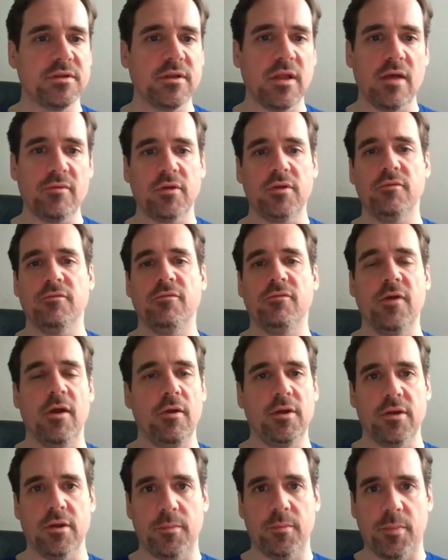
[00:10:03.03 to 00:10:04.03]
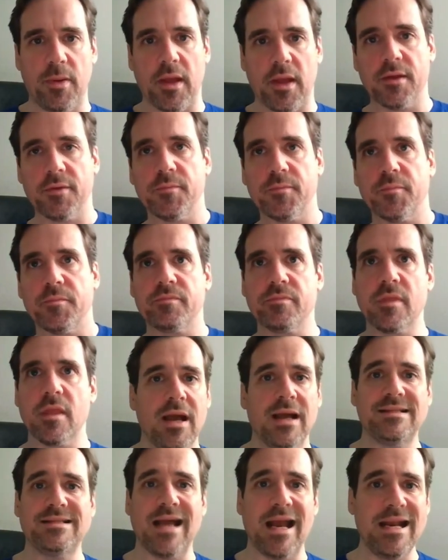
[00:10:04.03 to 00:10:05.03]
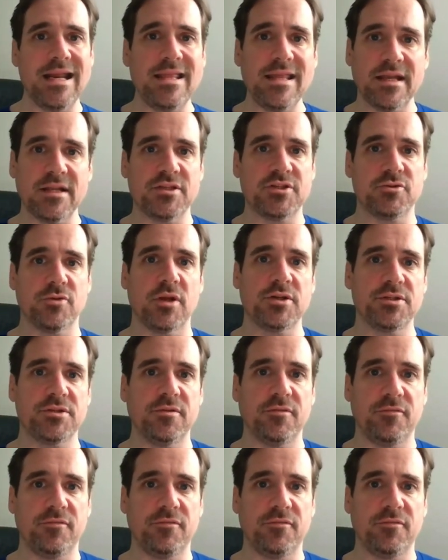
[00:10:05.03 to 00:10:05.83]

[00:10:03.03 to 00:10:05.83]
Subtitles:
Loveland, very good pick. A tight end that can stretch the